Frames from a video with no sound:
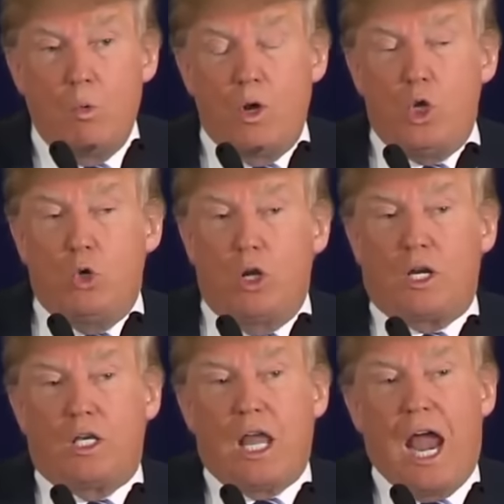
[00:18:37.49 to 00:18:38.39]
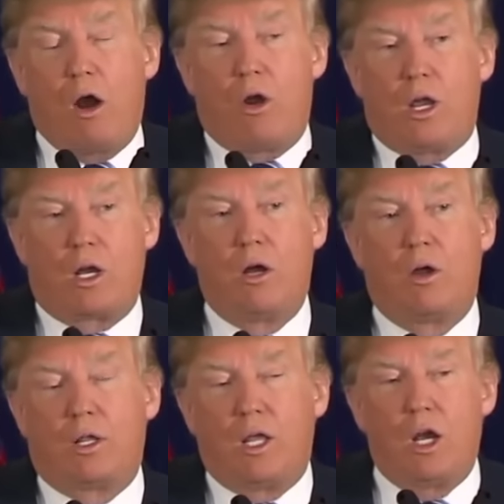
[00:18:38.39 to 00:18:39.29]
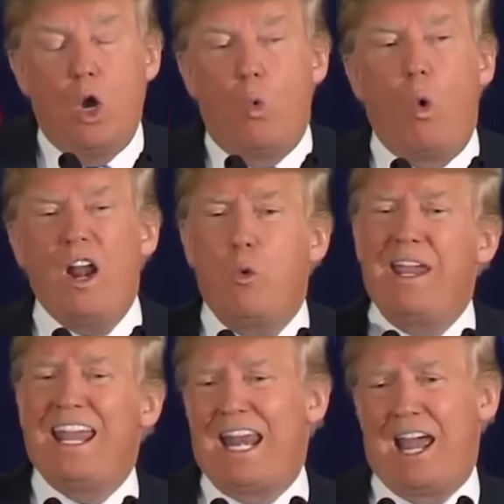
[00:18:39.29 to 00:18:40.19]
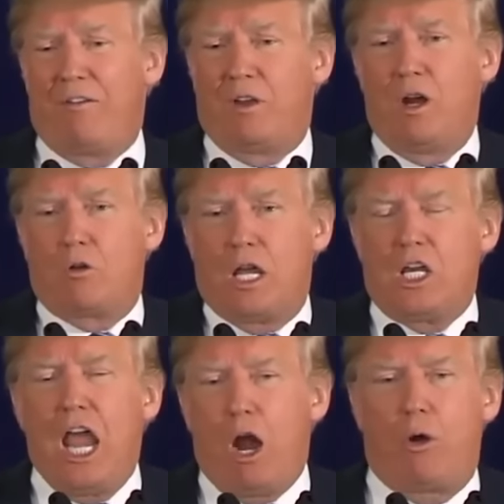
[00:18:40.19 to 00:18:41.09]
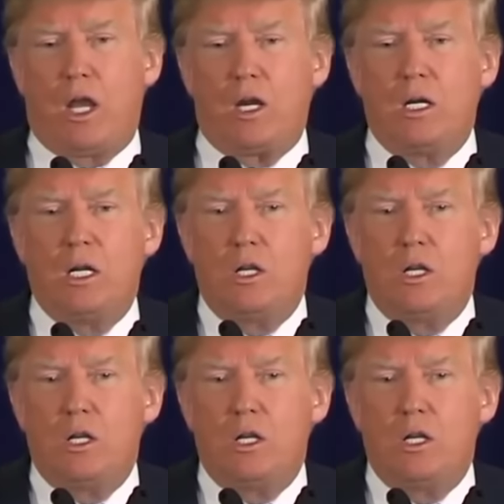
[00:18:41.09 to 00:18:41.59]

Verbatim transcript: When you look at carrier going there, what do we get out of it? Okay, carrier.